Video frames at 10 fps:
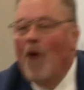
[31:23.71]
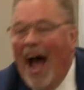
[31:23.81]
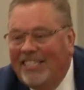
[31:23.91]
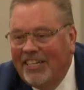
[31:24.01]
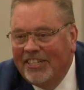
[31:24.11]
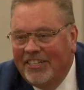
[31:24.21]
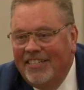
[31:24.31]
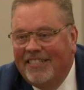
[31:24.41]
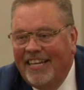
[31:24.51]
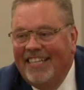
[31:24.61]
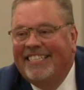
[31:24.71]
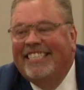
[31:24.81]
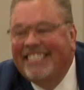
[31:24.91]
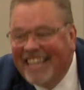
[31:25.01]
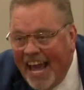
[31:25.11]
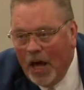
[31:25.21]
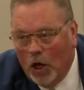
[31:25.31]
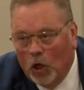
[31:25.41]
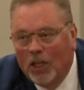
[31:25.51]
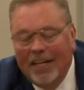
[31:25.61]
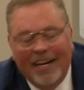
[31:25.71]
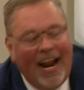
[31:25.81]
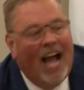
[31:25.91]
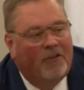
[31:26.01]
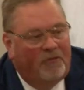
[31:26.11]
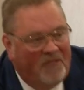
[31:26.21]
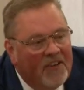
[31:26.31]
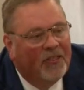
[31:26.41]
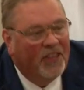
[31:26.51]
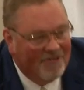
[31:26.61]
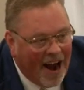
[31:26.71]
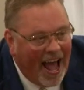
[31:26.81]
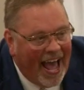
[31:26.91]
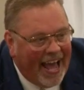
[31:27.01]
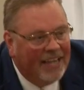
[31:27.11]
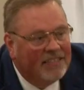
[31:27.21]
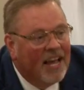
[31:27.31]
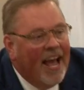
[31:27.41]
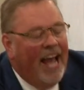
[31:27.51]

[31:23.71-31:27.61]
righteousness is still like filthy rags,